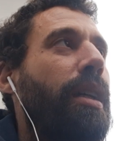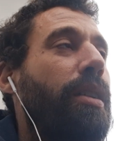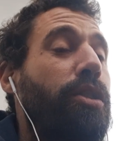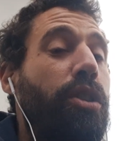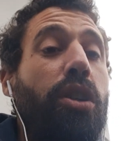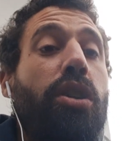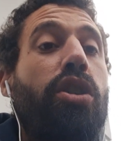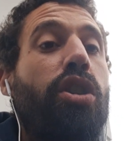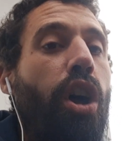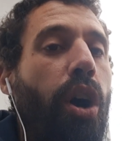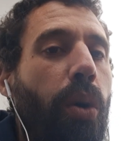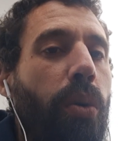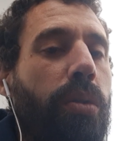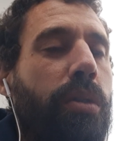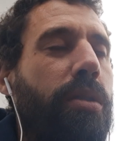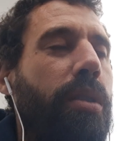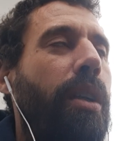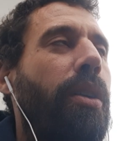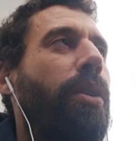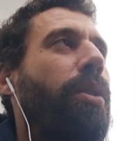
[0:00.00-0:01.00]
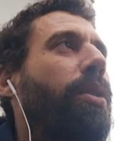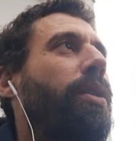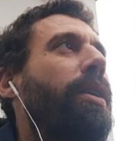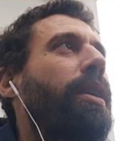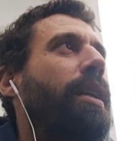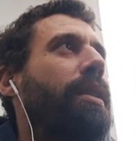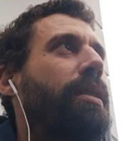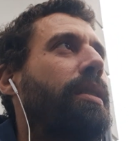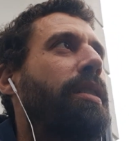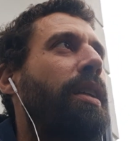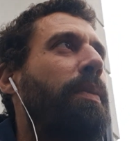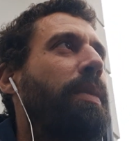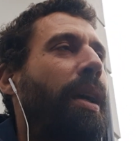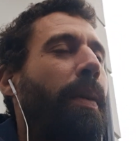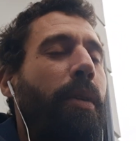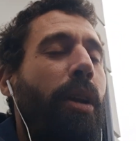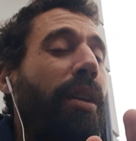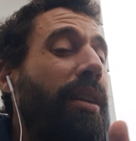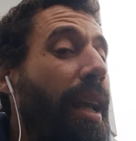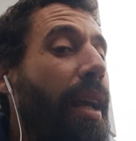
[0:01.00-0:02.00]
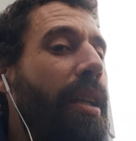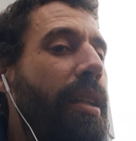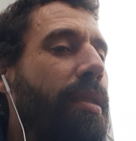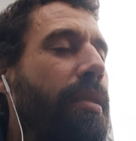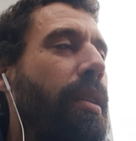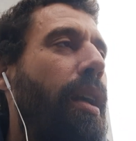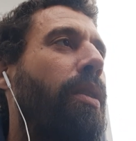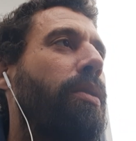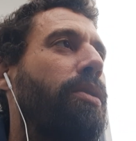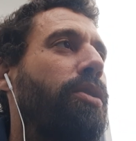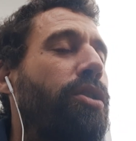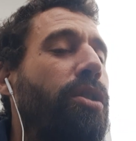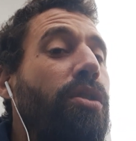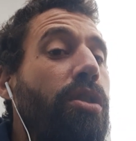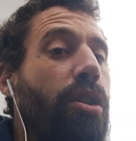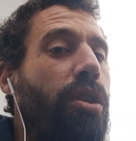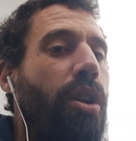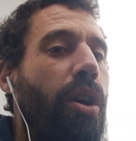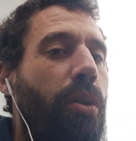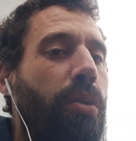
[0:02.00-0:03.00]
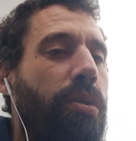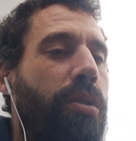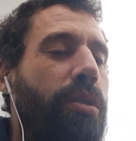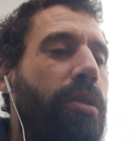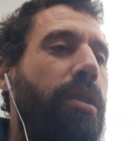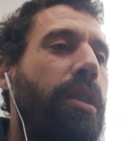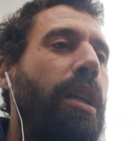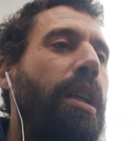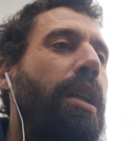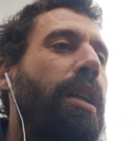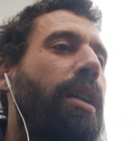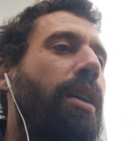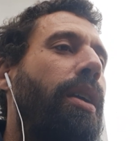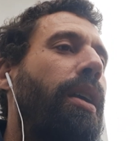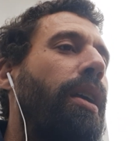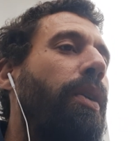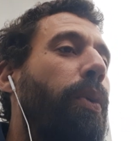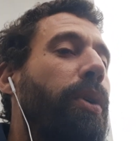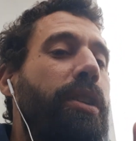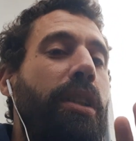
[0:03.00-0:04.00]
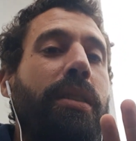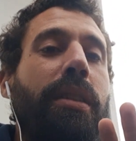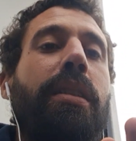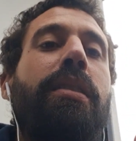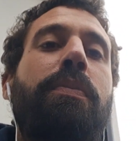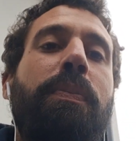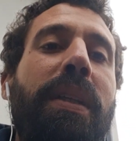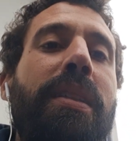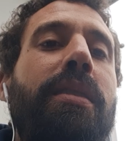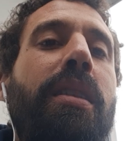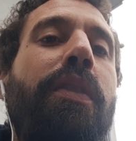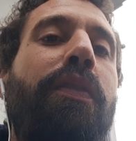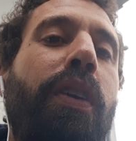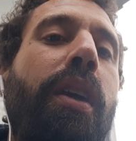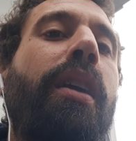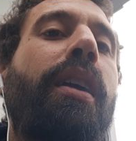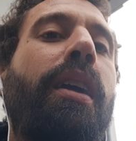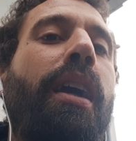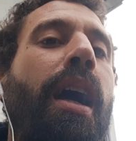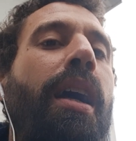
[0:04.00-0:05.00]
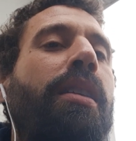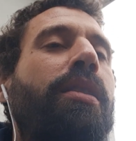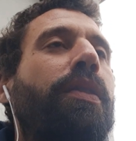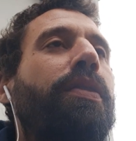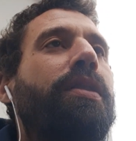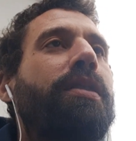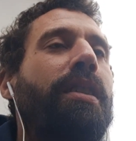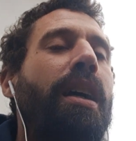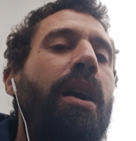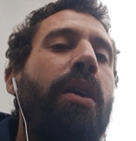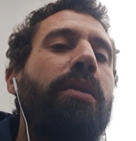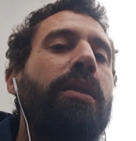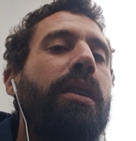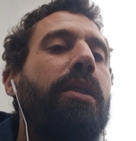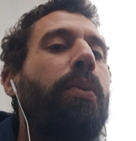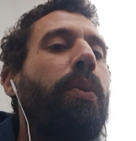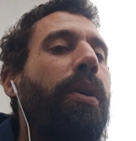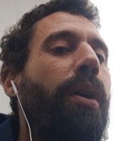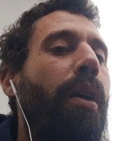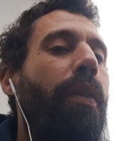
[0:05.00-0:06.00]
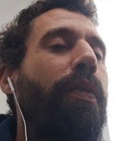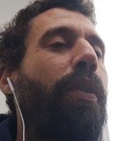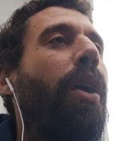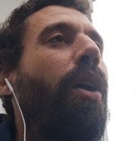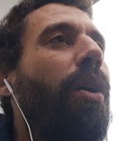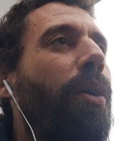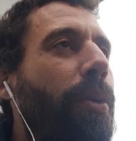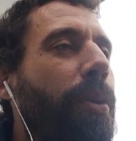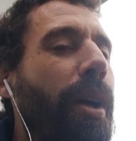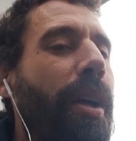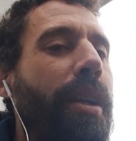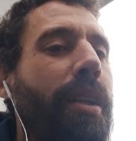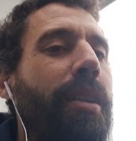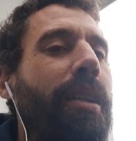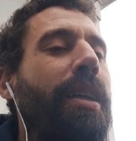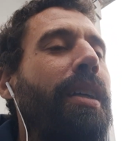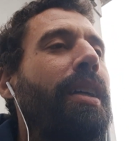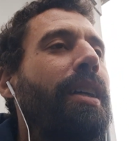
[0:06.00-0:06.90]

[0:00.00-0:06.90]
Two notes are occurring at the same time, not any sound, two notes, okay, which is a specific kind of sound that we already